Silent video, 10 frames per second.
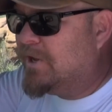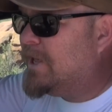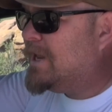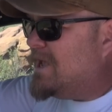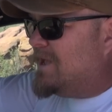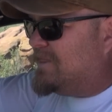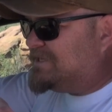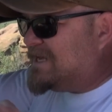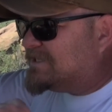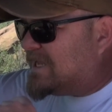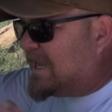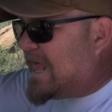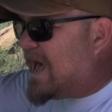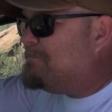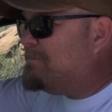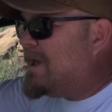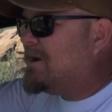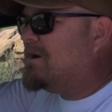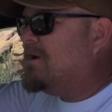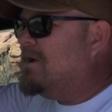good. This sounds a lot
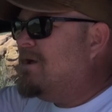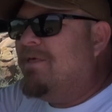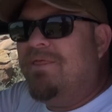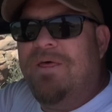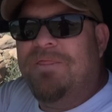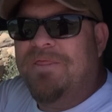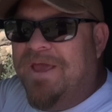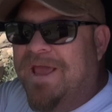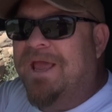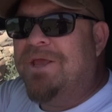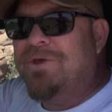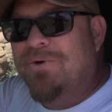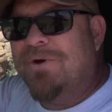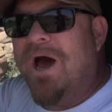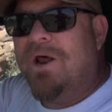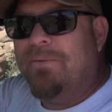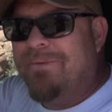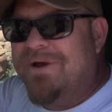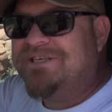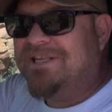better than the Yukon we
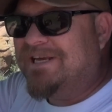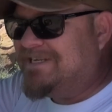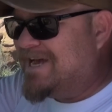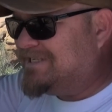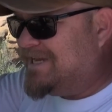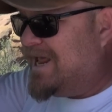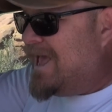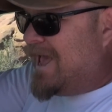recently tested.